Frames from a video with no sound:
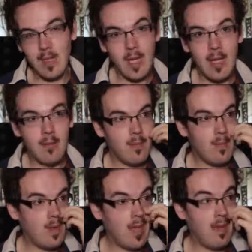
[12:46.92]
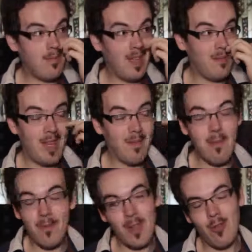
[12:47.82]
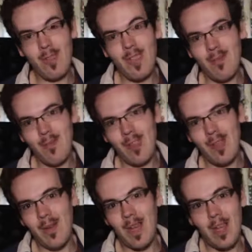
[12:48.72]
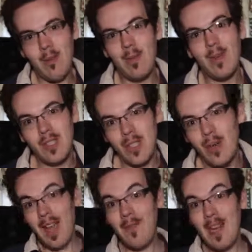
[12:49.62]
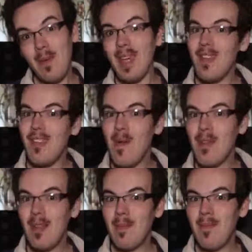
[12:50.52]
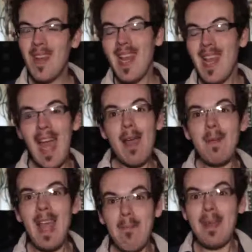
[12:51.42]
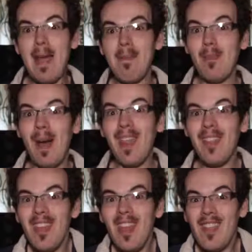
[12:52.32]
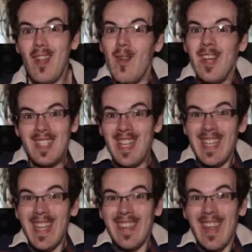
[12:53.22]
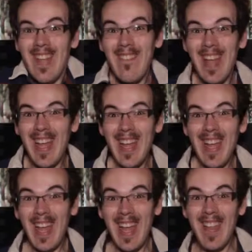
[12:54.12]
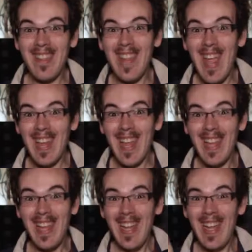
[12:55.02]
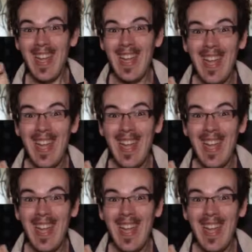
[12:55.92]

yeah, I'm finished with it. So I hope you are too. Hopefully we can start with something really happy, happy, happy smiles. So until next time, catch you later.